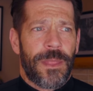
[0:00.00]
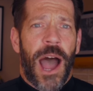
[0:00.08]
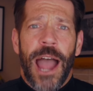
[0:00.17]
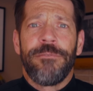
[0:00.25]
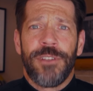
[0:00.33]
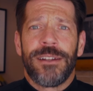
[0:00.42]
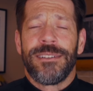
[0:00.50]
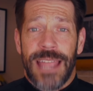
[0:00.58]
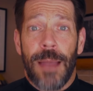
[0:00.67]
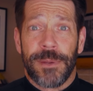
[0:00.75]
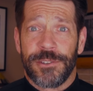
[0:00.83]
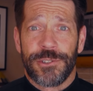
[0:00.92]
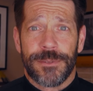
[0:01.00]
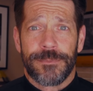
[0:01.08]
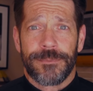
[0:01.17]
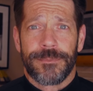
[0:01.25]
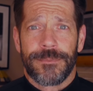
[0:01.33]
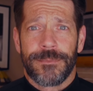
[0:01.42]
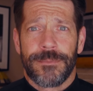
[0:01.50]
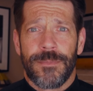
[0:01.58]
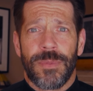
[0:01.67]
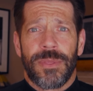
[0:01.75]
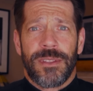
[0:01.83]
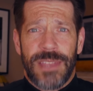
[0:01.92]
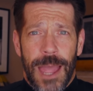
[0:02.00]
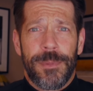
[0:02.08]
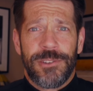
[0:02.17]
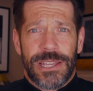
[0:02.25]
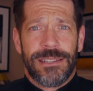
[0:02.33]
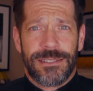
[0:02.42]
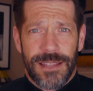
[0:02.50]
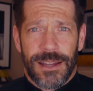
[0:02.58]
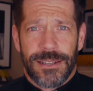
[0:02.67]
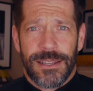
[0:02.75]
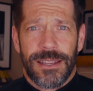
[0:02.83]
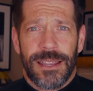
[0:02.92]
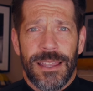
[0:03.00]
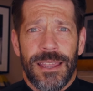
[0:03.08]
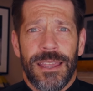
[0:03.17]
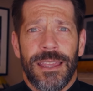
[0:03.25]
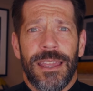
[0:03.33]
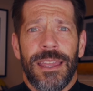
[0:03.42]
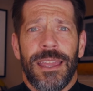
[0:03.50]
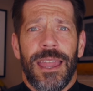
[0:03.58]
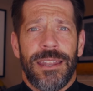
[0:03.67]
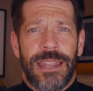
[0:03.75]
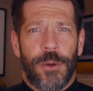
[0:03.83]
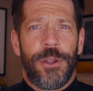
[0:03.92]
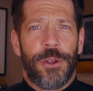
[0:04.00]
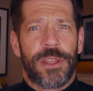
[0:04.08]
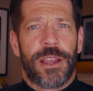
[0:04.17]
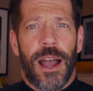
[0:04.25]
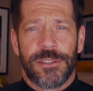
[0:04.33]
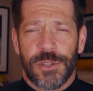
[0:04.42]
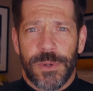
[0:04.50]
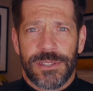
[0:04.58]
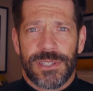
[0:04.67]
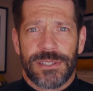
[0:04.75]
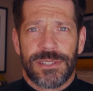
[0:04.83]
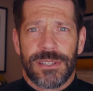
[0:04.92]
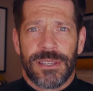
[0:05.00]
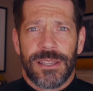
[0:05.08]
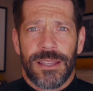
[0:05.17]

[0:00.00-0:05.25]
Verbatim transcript: I've done damage. The damage is done, and now here are the consequences.